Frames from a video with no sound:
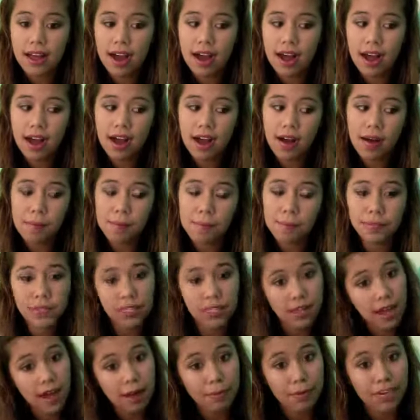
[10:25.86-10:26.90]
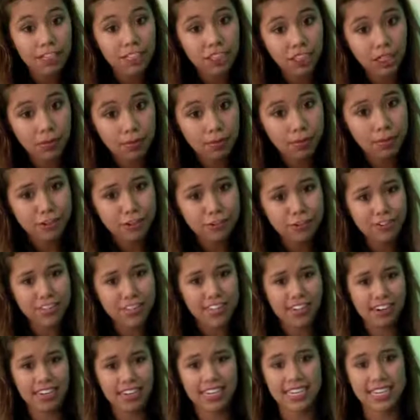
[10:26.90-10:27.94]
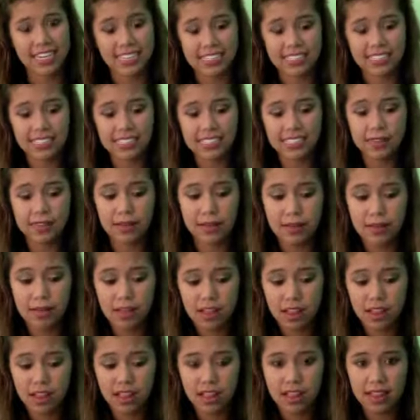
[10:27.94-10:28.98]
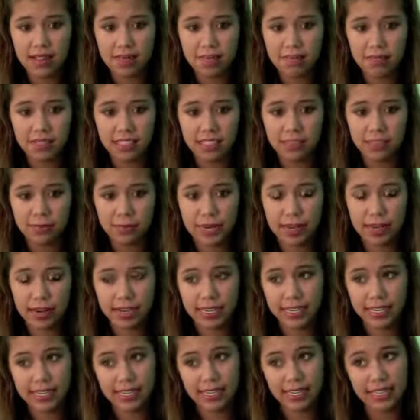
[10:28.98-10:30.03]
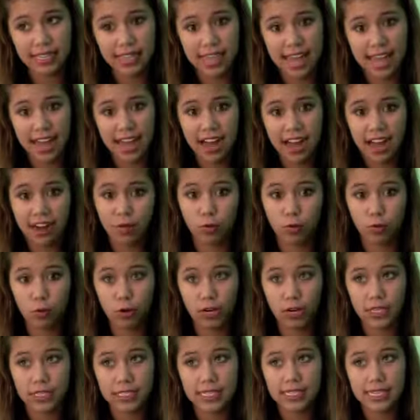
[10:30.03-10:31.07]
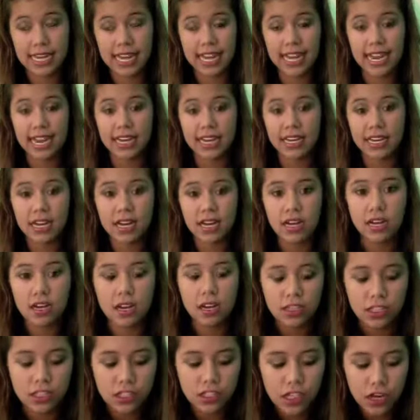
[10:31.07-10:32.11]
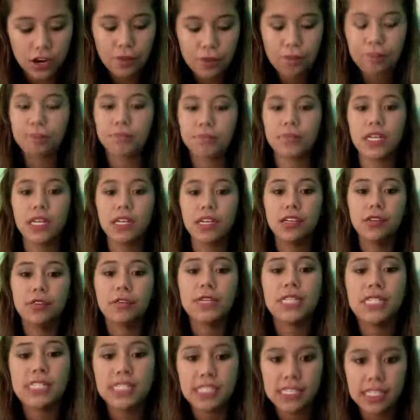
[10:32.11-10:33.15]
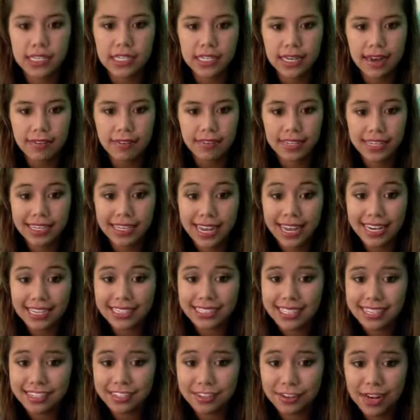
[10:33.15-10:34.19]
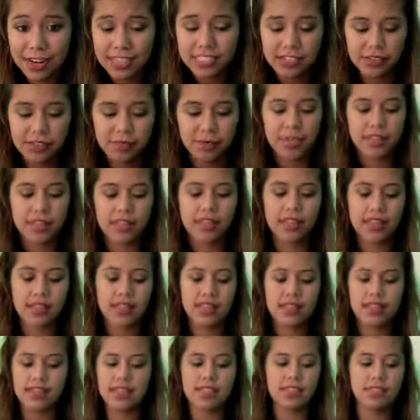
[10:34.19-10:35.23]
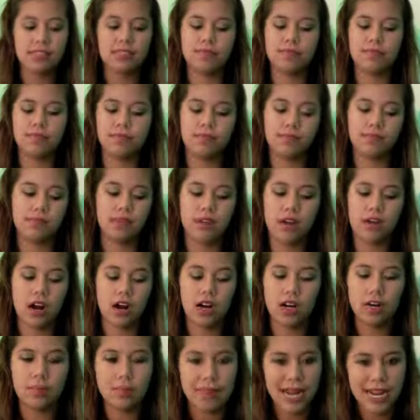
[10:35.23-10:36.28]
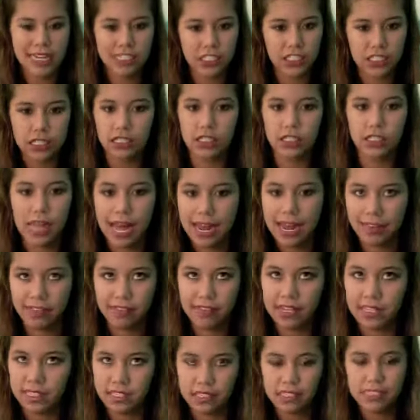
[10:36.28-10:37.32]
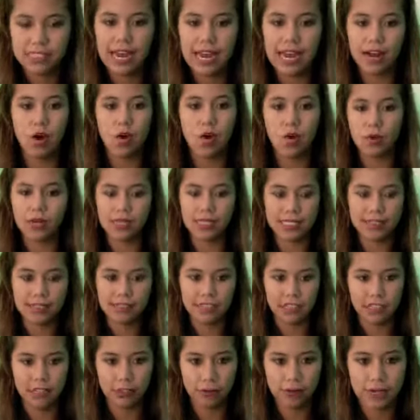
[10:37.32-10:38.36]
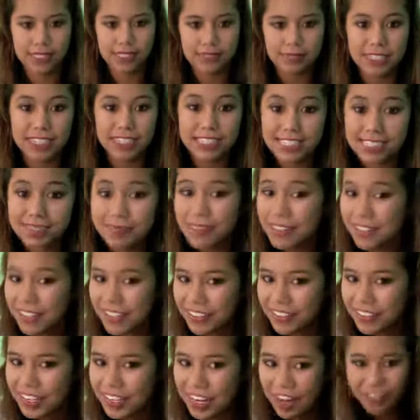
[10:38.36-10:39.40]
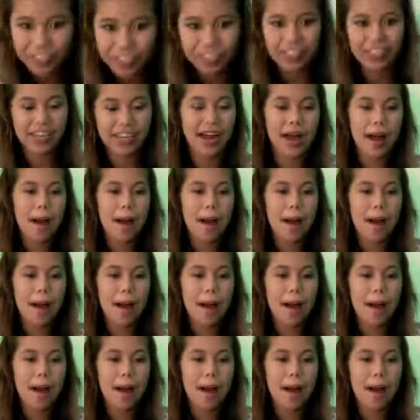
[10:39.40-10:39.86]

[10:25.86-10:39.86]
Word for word: um, on my ChickApproved there is me wearing that on awards day, so you can see everything I accessorized it with. This heart matches a lot of things because I always have turquoise because it's my favorite color.